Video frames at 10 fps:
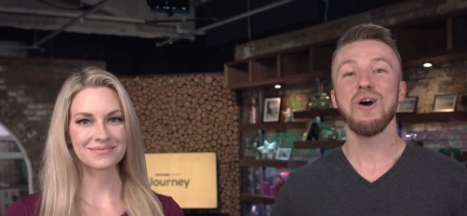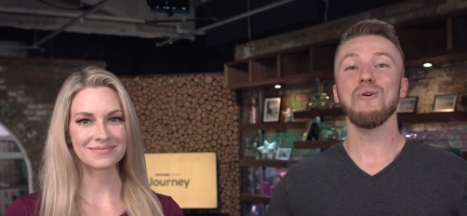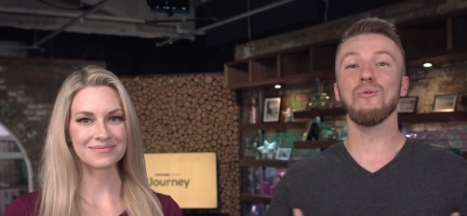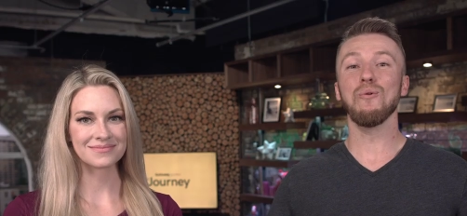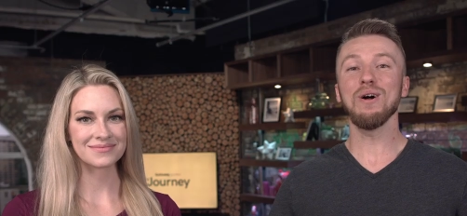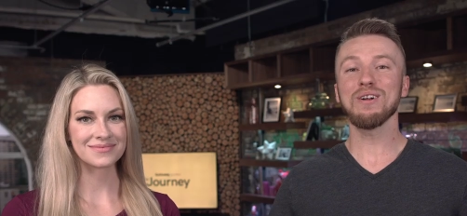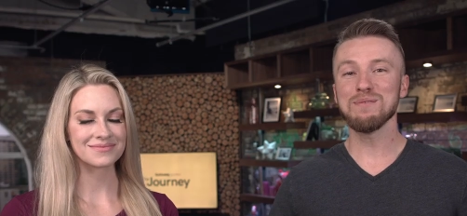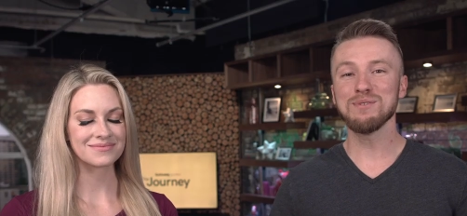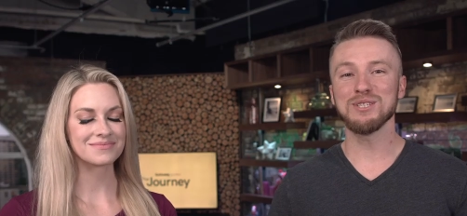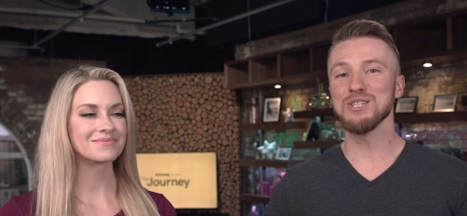
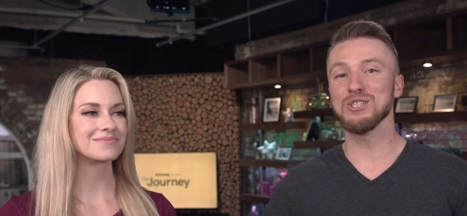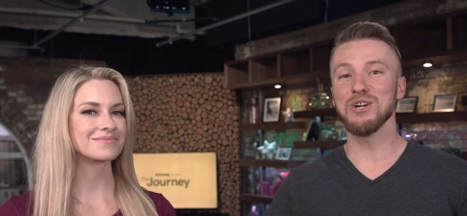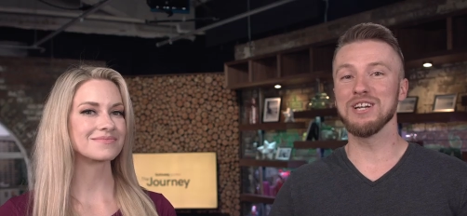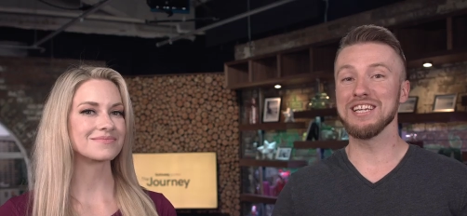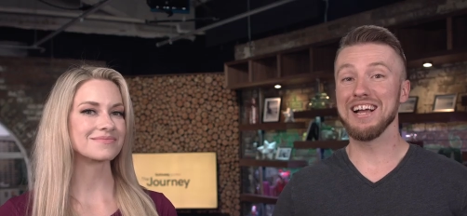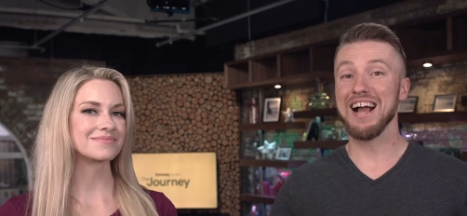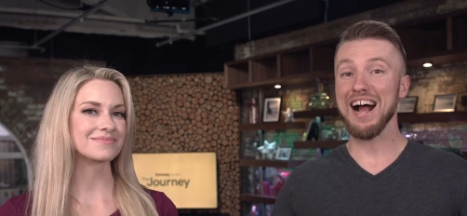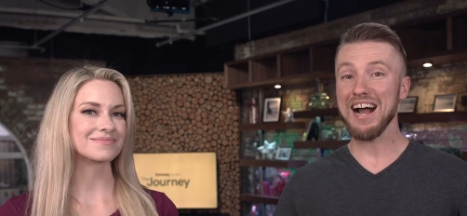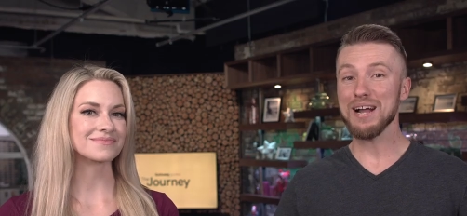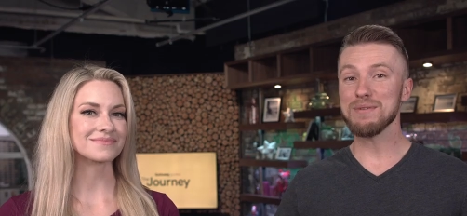Speaker 1: Welcome to The Journey.
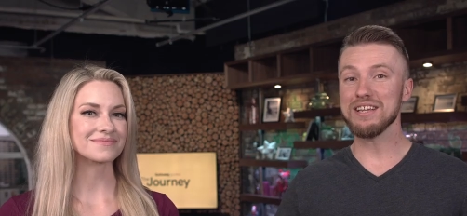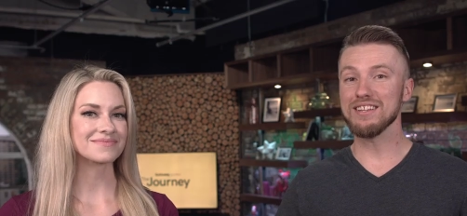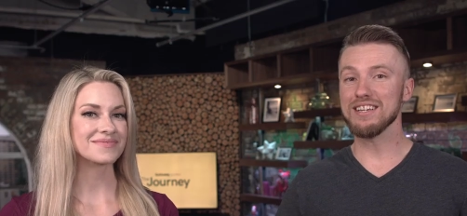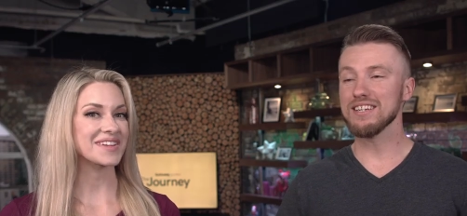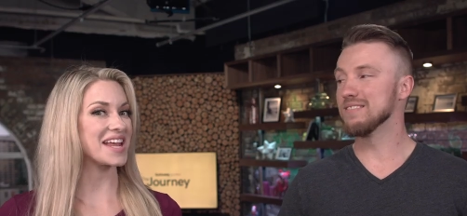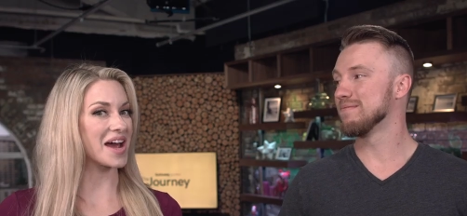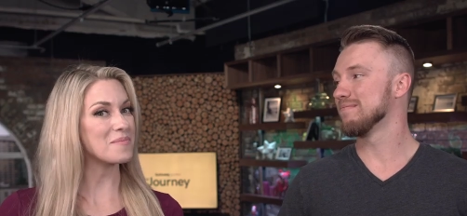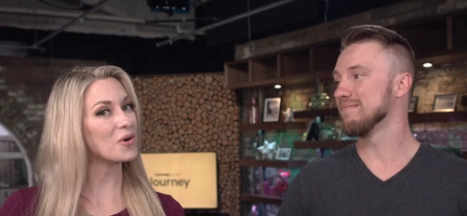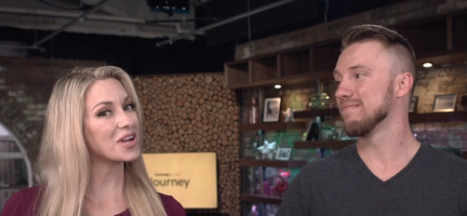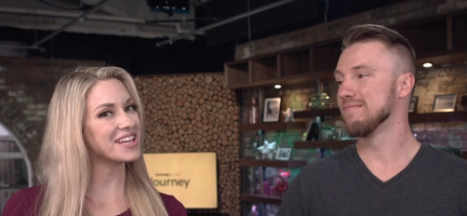I'm Neely. And
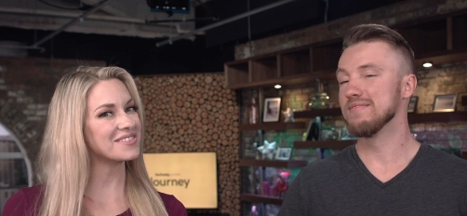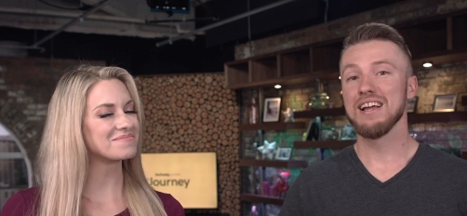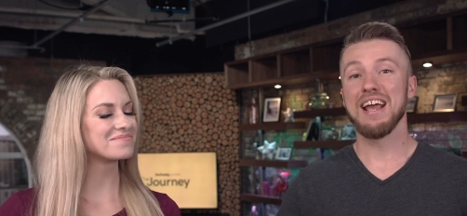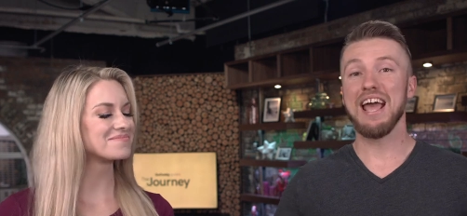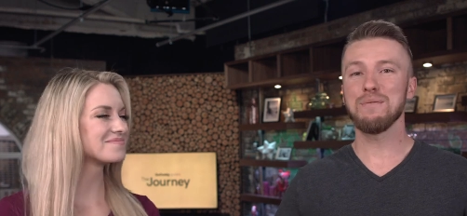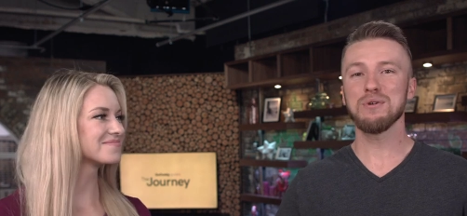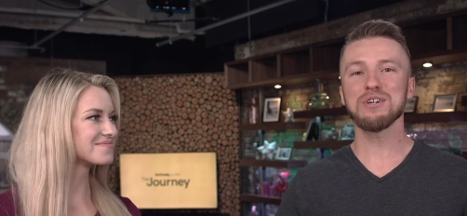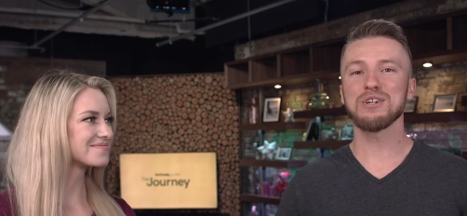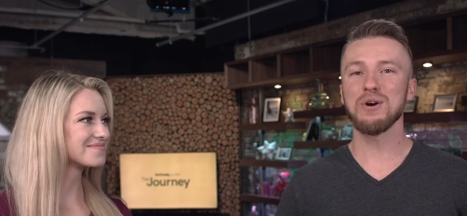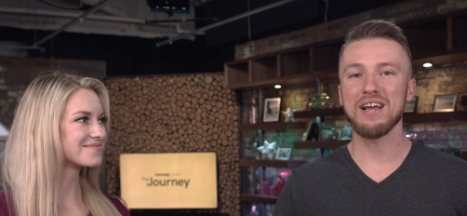I'm
Speaker 2: Morgan.
Speaker 1: And we're
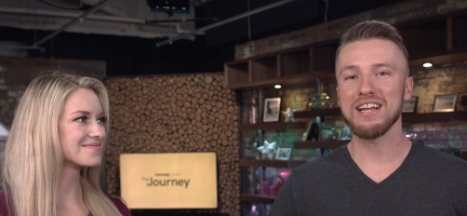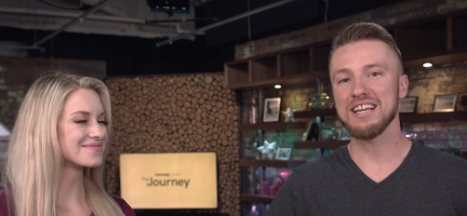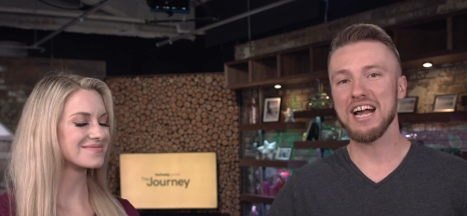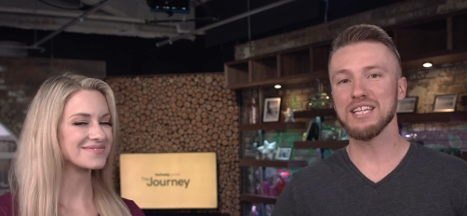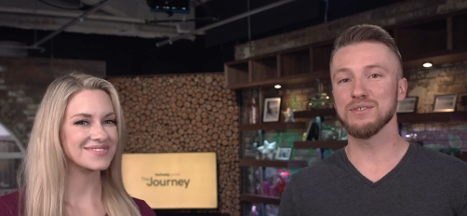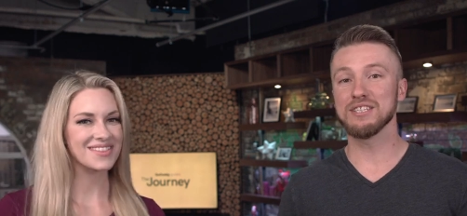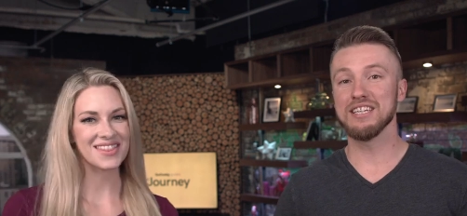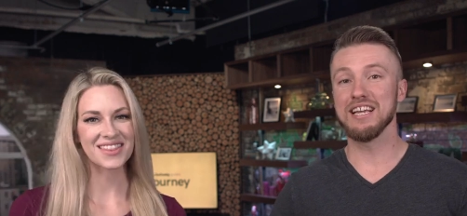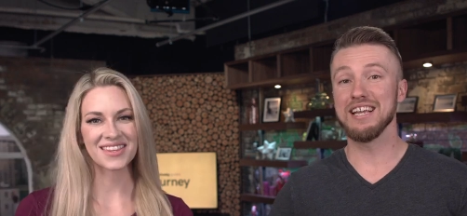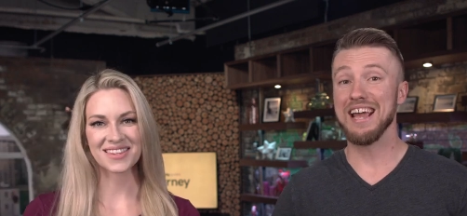your GoDaddy guides for
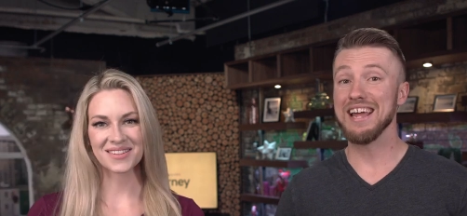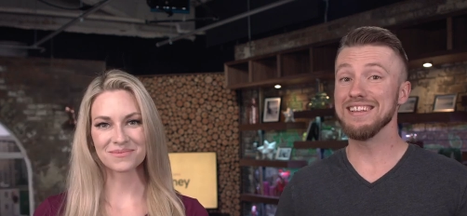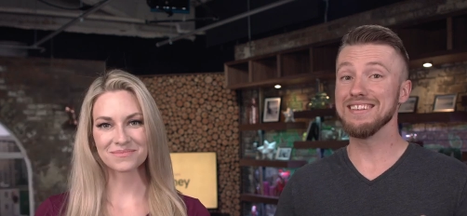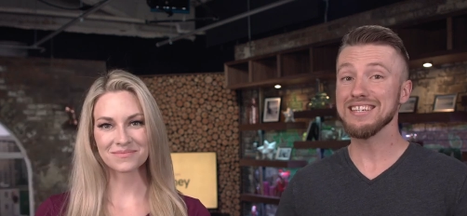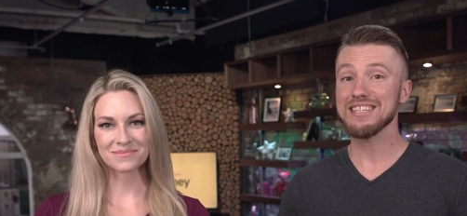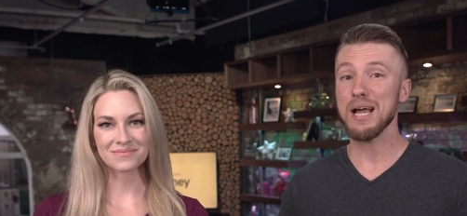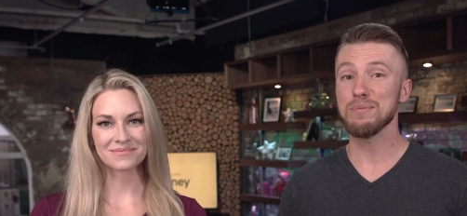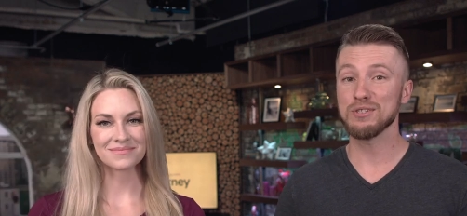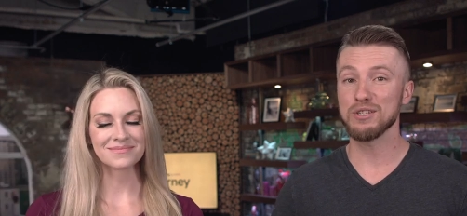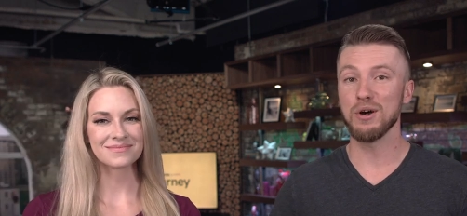today. And in this
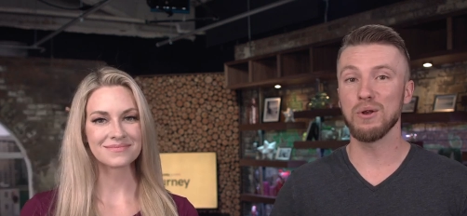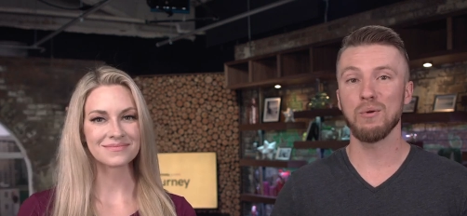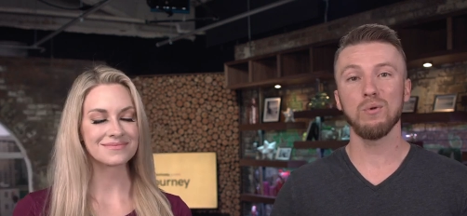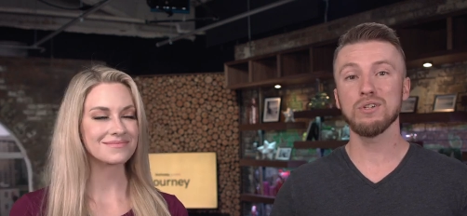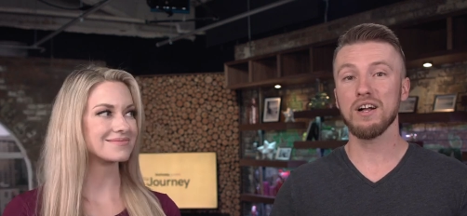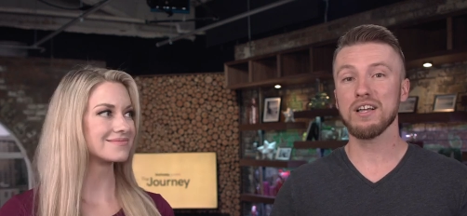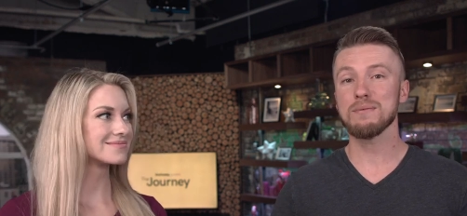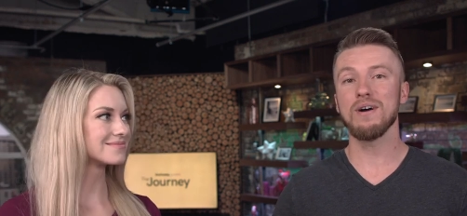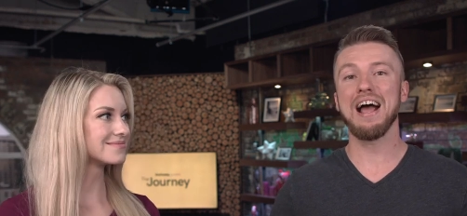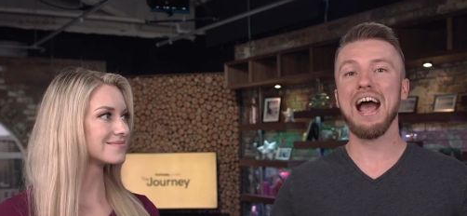episode, we're
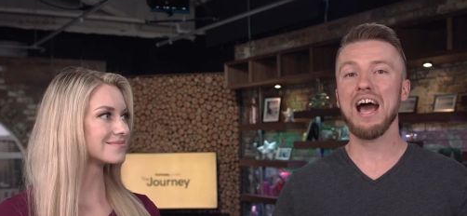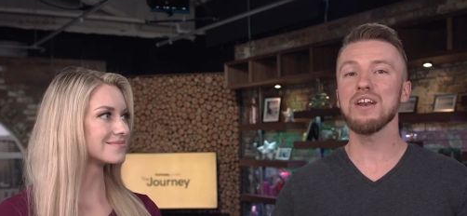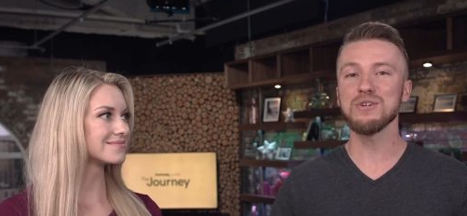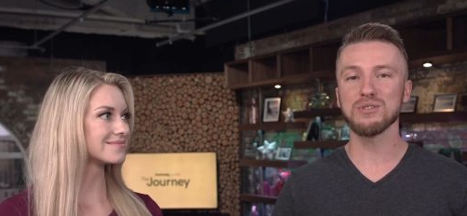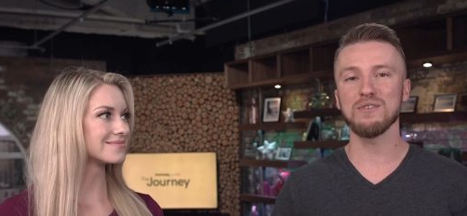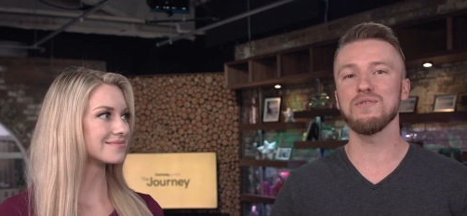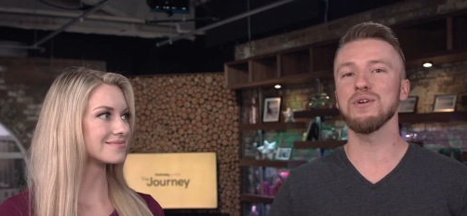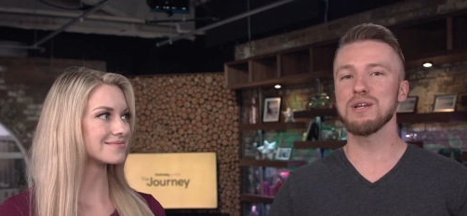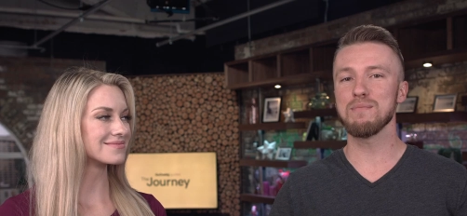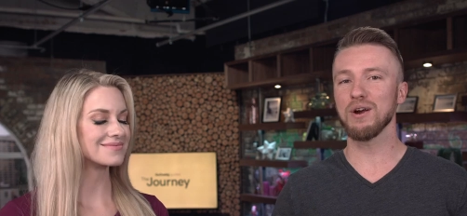talking about how to use
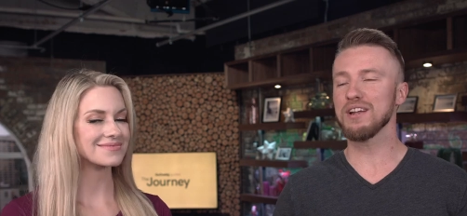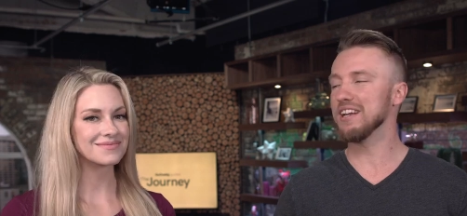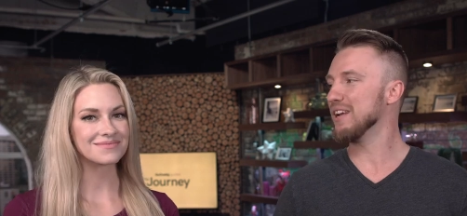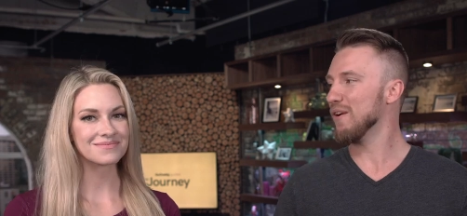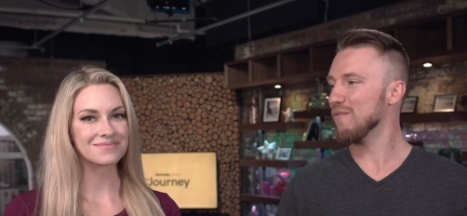affiliate marketing